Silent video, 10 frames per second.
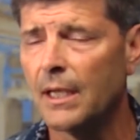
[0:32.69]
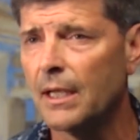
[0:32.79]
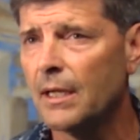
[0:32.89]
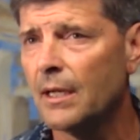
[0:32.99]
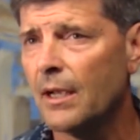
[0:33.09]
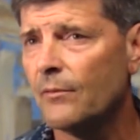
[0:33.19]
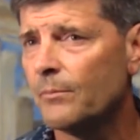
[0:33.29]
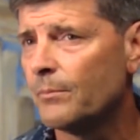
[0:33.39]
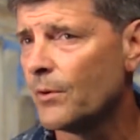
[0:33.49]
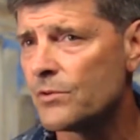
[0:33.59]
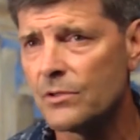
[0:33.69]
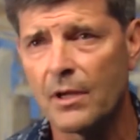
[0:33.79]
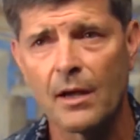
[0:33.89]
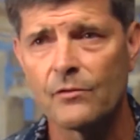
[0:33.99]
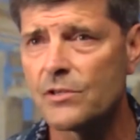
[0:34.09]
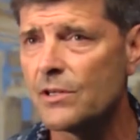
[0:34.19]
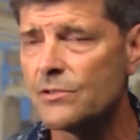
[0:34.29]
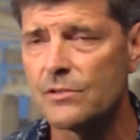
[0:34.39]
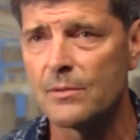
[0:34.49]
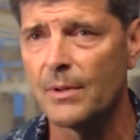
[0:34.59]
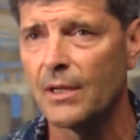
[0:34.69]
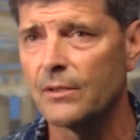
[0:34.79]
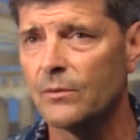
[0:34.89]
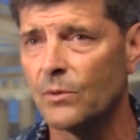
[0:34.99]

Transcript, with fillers: and then have personal conversations about